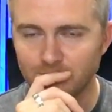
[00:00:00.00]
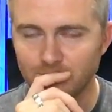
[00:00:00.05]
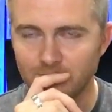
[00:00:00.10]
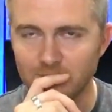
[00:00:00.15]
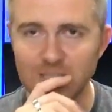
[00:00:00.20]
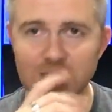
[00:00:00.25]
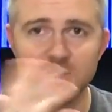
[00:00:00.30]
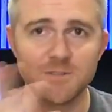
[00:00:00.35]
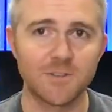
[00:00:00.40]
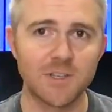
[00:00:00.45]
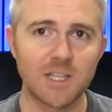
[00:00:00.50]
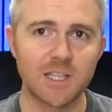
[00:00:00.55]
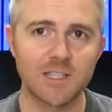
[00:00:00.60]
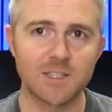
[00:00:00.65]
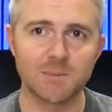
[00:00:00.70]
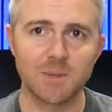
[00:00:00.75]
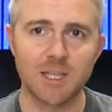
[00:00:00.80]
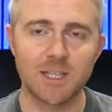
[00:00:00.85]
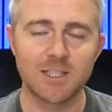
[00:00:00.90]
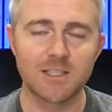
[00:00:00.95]
it's funny because
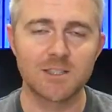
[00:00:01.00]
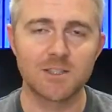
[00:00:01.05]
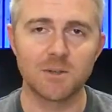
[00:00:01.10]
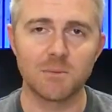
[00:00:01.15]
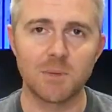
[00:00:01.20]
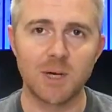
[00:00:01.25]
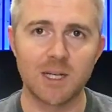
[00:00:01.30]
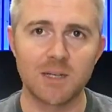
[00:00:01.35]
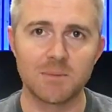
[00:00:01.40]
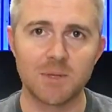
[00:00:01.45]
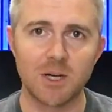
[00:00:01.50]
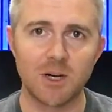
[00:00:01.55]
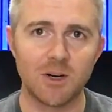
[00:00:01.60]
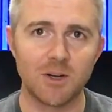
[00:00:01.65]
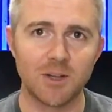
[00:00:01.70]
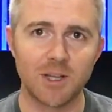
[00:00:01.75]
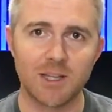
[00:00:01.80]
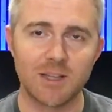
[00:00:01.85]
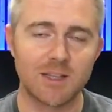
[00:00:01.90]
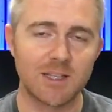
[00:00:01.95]
my kids don't mind him at all.
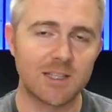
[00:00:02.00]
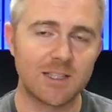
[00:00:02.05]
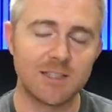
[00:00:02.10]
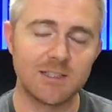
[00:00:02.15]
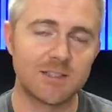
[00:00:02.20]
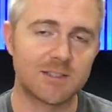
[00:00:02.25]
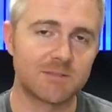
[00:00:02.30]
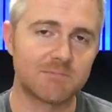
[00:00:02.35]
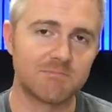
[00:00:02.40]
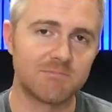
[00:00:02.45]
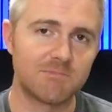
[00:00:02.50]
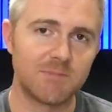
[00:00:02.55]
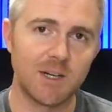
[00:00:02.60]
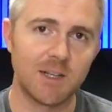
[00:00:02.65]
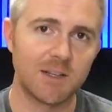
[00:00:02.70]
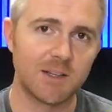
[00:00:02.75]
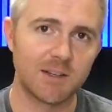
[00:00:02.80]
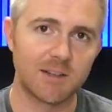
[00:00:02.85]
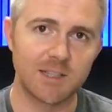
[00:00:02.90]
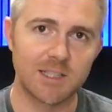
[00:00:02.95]
They think he's
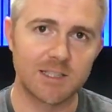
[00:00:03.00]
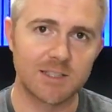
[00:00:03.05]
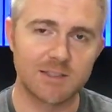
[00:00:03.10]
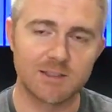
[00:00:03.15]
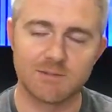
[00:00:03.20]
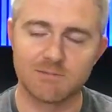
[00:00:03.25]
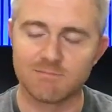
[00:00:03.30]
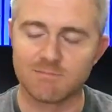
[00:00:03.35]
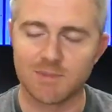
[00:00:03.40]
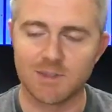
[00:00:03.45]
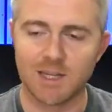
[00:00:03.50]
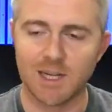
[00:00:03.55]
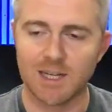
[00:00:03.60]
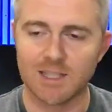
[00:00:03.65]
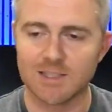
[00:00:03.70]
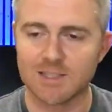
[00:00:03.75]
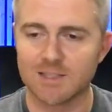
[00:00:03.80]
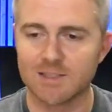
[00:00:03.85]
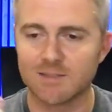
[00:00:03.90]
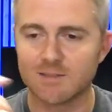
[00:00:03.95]
hilarious, and I
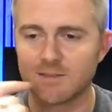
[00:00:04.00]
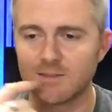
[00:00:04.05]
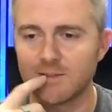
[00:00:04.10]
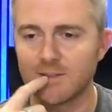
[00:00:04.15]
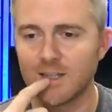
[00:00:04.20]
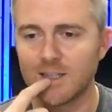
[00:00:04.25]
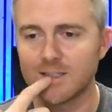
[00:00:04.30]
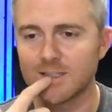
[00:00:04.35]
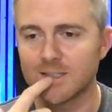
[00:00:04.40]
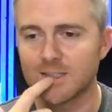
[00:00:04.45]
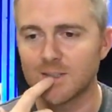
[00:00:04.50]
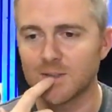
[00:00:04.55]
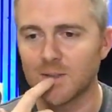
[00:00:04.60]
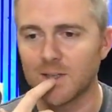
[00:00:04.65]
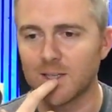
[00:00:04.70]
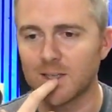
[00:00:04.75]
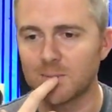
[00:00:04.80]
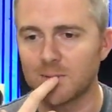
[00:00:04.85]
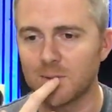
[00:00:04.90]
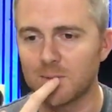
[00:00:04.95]
just, I just don't
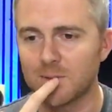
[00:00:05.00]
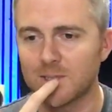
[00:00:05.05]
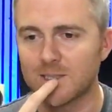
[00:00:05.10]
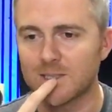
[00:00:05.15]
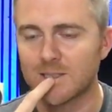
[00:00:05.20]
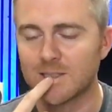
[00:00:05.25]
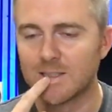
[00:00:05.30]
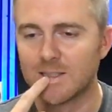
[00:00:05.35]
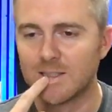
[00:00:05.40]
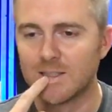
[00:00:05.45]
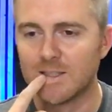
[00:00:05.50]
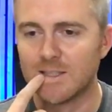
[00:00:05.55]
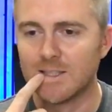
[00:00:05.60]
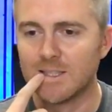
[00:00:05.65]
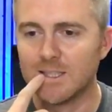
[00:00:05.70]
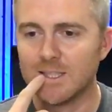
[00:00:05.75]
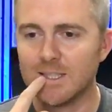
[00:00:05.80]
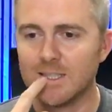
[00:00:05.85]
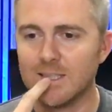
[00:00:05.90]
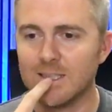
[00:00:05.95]
like him that much.
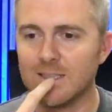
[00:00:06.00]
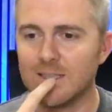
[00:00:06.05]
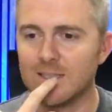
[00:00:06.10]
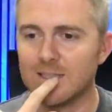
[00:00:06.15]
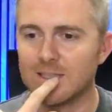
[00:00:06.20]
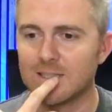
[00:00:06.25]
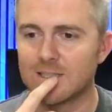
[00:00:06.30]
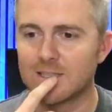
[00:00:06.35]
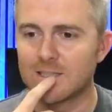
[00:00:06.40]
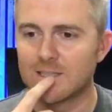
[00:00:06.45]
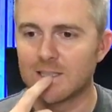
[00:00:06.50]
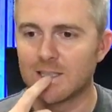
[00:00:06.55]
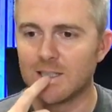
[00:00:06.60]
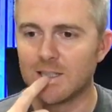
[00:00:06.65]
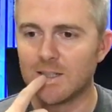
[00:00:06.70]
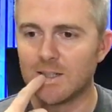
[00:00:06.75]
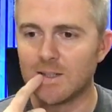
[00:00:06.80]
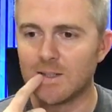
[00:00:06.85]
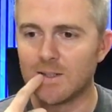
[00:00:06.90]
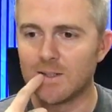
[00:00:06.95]

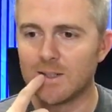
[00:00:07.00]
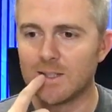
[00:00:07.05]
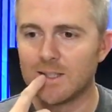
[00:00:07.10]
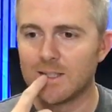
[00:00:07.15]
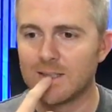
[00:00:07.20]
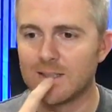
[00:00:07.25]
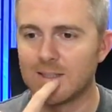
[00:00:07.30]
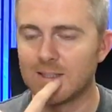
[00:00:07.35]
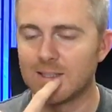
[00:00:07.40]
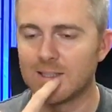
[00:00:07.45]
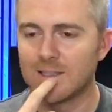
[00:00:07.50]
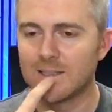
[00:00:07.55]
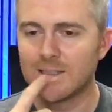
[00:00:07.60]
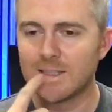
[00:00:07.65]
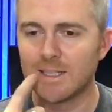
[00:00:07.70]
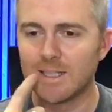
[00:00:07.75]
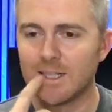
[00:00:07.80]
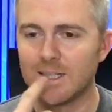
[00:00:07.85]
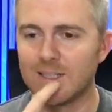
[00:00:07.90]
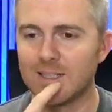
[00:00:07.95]
So,
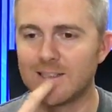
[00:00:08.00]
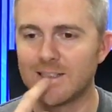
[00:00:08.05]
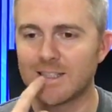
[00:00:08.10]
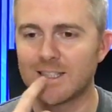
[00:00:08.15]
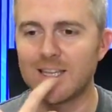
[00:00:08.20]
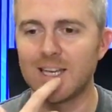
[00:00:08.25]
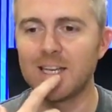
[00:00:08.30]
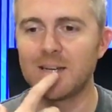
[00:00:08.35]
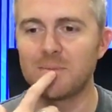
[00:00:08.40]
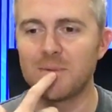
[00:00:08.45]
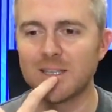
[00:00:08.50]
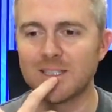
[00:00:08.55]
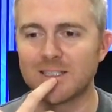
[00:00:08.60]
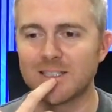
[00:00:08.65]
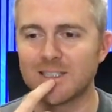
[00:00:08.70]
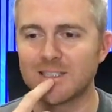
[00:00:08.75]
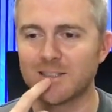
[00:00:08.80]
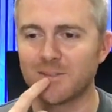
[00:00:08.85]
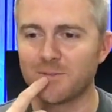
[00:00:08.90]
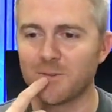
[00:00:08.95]
uh, Candyman
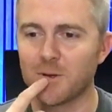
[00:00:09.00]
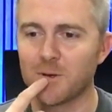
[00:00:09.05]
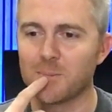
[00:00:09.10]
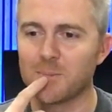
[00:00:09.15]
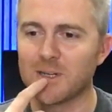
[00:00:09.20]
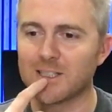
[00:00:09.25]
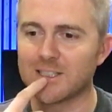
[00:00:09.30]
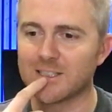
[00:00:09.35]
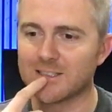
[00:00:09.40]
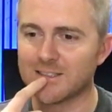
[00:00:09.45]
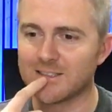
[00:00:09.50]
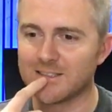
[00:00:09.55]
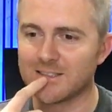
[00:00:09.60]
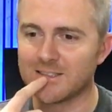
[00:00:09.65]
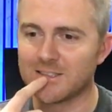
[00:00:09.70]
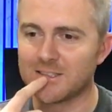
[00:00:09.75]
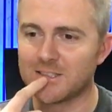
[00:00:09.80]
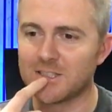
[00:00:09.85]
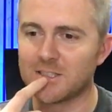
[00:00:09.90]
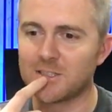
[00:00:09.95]
says the photo bucket
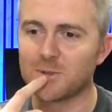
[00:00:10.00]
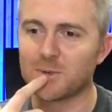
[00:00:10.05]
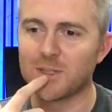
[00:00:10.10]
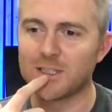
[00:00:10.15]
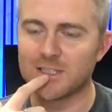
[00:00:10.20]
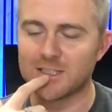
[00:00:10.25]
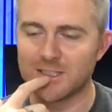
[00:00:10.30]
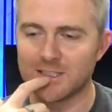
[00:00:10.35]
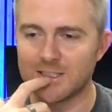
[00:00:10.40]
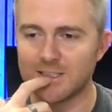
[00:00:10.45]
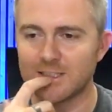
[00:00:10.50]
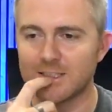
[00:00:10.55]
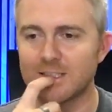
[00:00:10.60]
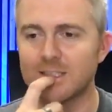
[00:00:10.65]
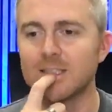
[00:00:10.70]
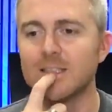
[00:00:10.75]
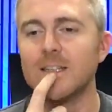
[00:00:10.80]
situation is